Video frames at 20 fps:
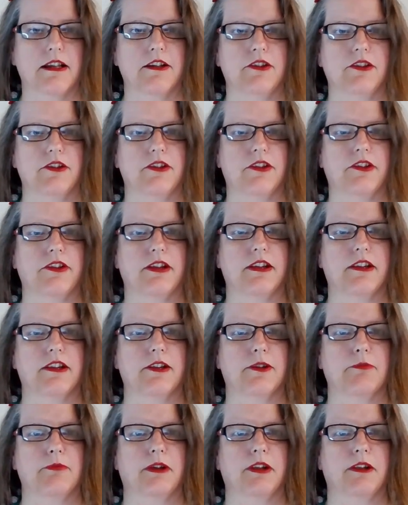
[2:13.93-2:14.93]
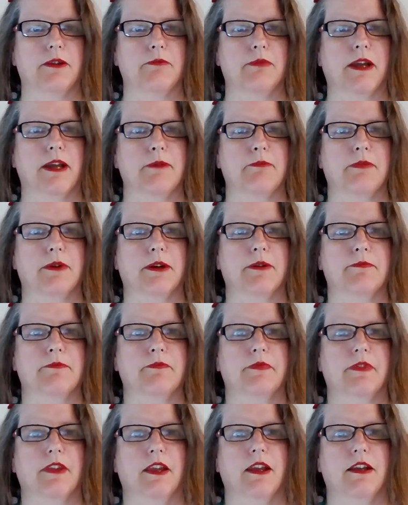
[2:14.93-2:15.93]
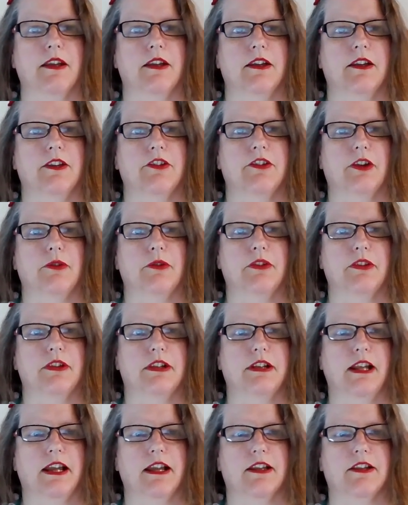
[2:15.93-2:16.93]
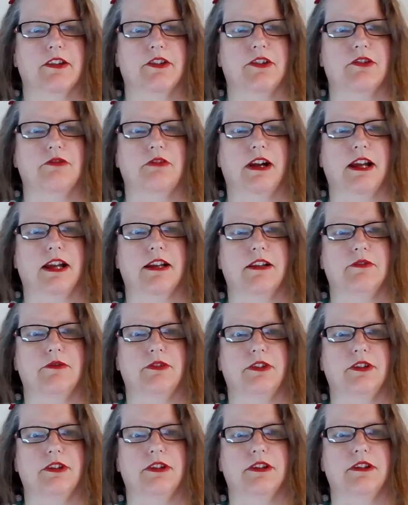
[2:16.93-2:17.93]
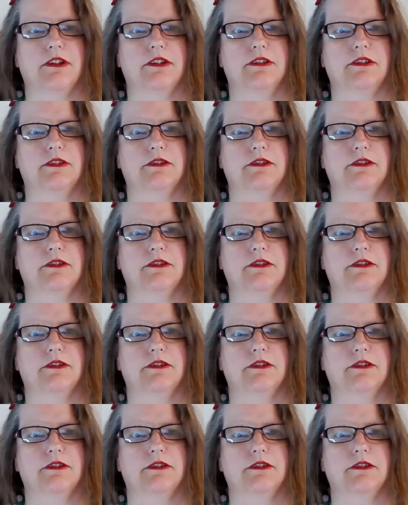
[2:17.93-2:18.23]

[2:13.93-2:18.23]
I need you to see this bit of the paper. So on the next round,